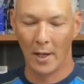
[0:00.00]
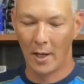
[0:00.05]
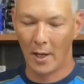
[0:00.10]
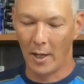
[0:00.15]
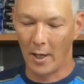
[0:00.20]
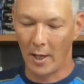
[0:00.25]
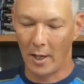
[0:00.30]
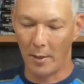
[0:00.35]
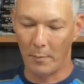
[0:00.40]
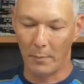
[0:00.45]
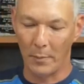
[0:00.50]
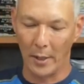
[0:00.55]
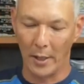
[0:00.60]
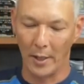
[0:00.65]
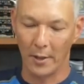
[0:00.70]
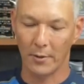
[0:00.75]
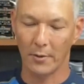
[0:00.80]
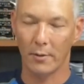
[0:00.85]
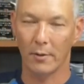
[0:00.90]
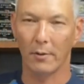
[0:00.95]
uh,
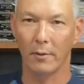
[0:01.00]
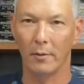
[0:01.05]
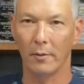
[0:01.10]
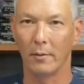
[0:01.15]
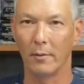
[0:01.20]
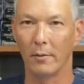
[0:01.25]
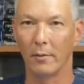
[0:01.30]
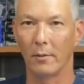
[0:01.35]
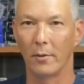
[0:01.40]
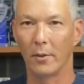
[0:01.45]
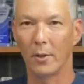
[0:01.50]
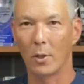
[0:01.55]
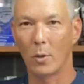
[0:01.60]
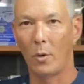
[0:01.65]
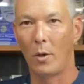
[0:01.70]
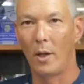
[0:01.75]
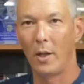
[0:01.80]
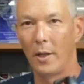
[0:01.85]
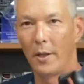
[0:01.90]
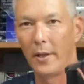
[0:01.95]
but the
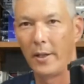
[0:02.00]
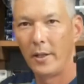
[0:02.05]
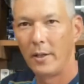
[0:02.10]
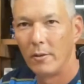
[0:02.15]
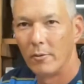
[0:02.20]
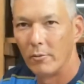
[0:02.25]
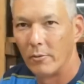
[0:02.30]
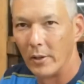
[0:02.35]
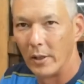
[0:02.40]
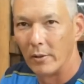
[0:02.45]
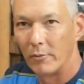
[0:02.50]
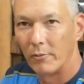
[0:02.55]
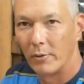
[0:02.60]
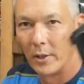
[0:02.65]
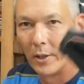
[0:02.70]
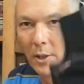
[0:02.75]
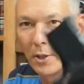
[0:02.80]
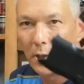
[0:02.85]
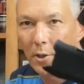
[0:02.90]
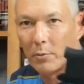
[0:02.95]
quality, fit,
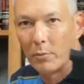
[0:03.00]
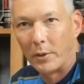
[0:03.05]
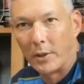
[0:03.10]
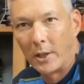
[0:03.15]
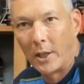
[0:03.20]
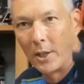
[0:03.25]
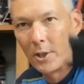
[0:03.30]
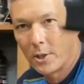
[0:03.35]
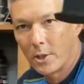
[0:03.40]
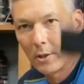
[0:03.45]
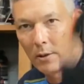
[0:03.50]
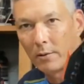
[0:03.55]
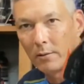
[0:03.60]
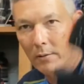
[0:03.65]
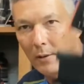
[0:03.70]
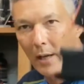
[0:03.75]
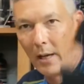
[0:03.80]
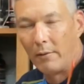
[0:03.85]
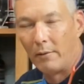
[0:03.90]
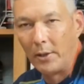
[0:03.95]
finish, retention,
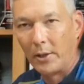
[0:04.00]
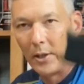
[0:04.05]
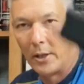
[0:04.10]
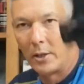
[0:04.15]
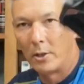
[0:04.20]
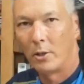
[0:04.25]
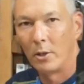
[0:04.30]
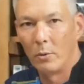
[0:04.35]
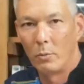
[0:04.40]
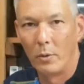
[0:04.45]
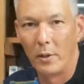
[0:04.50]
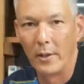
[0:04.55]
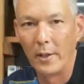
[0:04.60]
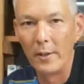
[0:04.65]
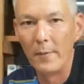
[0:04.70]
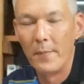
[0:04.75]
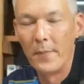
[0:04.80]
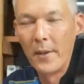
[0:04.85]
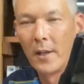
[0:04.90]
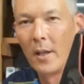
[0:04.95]
everything good with it.
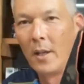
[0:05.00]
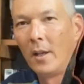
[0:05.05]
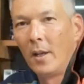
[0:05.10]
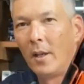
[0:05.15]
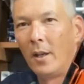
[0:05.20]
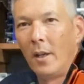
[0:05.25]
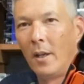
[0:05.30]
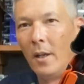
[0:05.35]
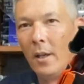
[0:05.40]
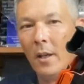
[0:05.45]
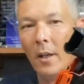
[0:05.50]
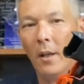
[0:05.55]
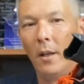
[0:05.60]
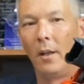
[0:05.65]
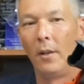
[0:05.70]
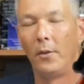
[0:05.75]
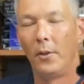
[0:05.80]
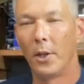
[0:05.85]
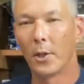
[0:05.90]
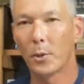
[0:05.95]

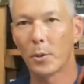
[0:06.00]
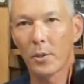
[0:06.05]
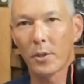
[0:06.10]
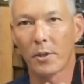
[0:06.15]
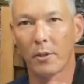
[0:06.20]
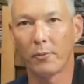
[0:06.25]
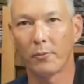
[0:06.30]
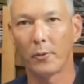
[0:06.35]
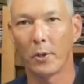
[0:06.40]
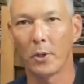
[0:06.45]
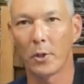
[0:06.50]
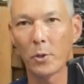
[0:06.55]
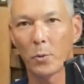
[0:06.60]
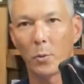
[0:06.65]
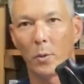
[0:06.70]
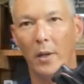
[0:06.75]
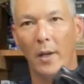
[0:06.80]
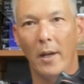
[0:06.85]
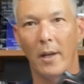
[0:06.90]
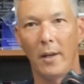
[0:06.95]
This was the first
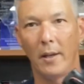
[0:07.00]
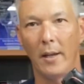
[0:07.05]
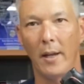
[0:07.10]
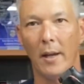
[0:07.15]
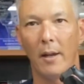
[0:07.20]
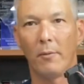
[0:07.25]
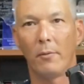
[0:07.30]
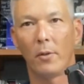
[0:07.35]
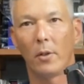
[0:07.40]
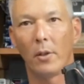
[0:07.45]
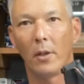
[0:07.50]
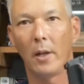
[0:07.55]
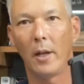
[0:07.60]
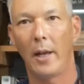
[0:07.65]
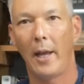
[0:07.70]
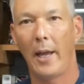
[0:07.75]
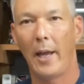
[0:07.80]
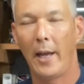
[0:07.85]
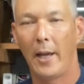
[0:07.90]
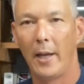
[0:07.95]
one I'd ever
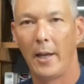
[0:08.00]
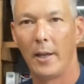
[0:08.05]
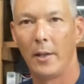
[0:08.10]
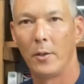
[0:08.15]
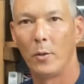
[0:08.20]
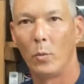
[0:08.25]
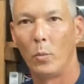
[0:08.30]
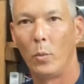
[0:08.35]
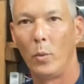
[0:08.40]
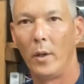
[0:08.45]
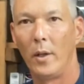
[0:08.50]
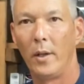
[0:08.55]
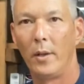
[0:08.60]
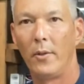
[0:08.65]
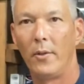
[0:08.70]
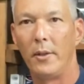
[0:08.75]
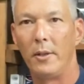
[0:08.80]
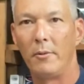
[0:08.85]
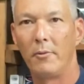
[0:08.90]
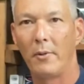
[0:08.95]
had
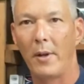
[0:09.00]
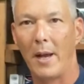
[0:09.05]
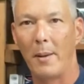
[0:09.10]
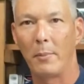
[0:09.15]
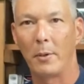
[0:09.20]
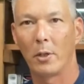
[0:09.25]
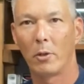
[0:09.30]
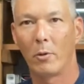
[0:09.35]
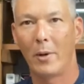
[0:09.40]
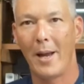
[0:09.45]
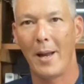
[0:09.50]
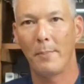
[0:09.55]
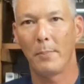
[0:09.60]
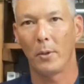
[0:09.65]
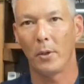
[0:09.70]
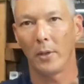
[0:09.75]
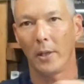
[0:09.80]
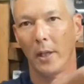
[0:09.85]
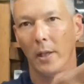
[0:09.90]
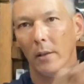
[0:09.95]
with the fabric wrap
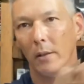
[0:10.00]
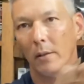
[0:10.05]
on it.